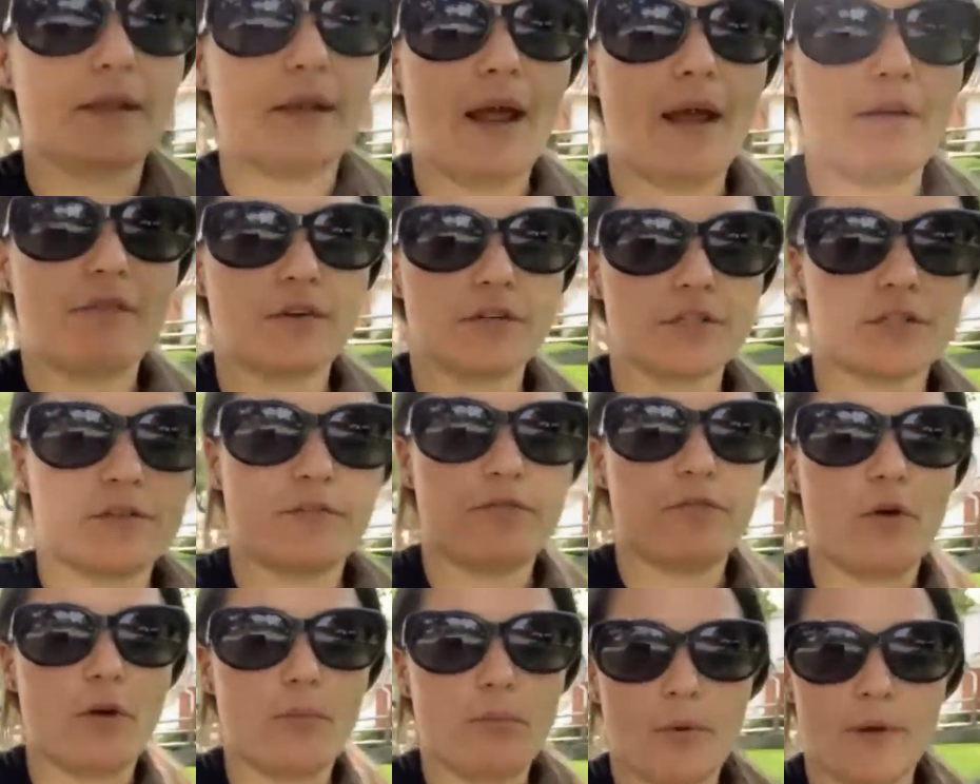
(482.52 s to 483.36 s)
average of
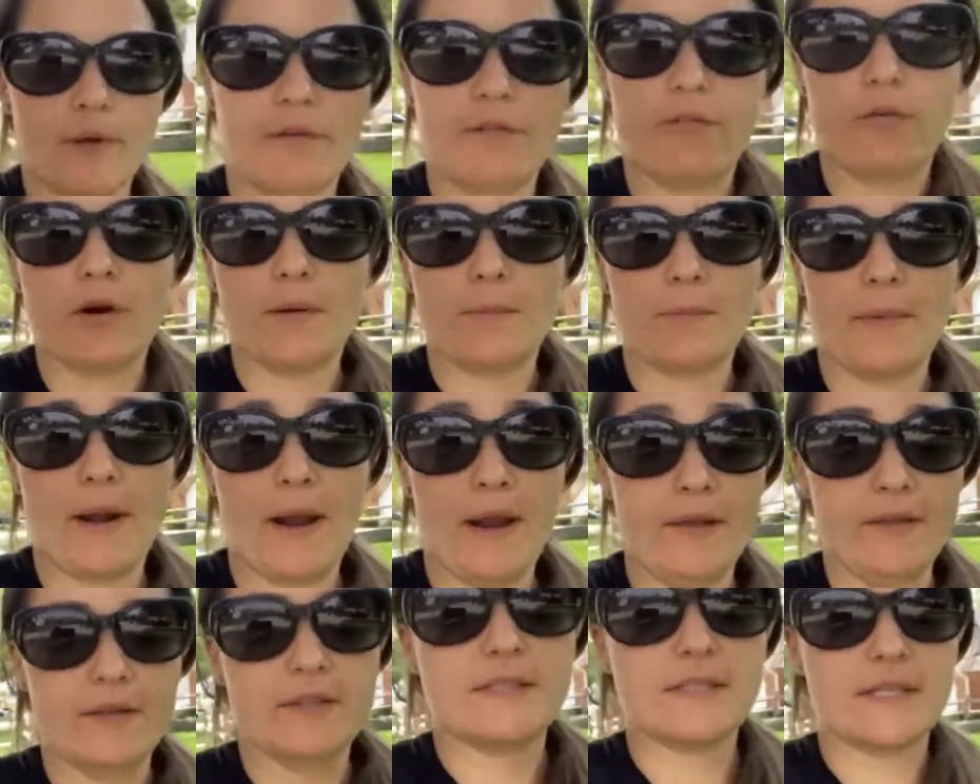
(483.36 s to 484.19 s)
4.4
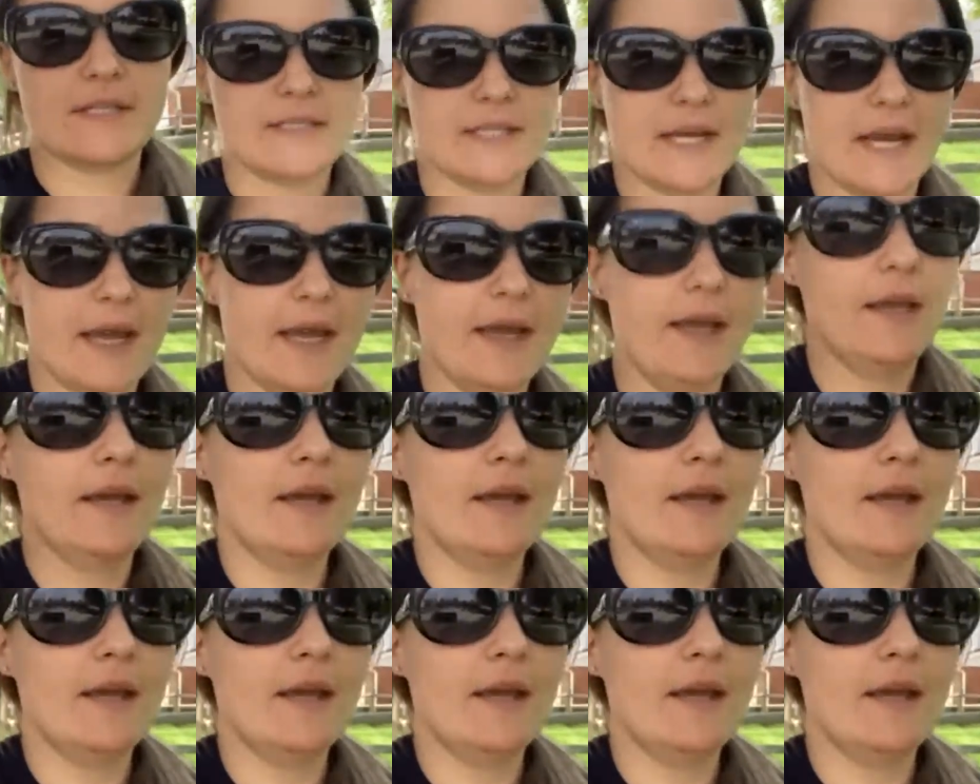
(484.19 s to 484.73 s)
miles a day.